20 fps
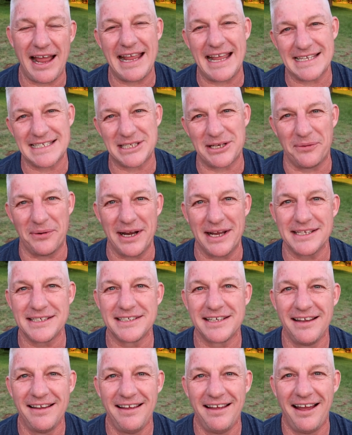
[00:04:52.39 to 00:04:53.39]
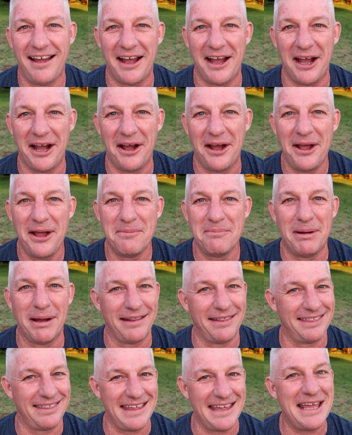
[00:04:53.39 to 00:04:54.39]
I guess there is, uh,
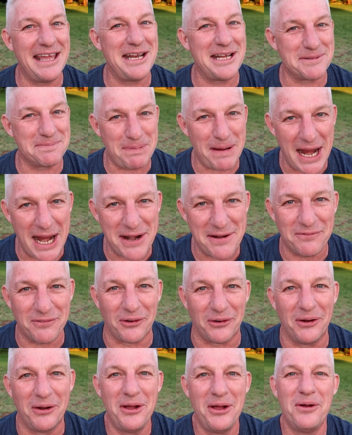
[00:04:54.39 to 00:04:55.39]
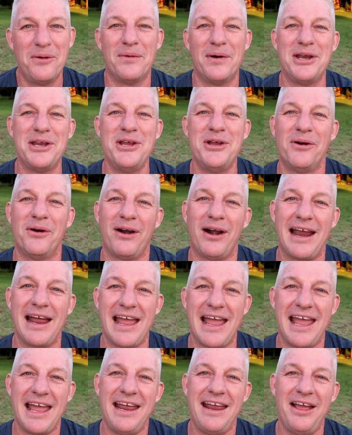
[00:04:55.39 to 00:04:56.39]
but it is painful when you are
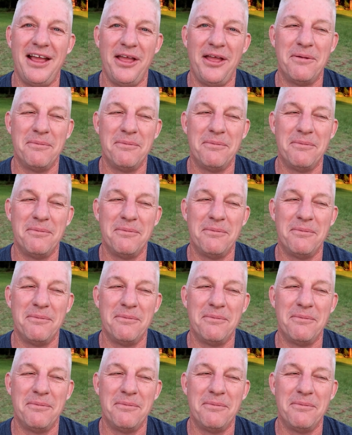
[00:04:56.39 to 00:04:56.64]
a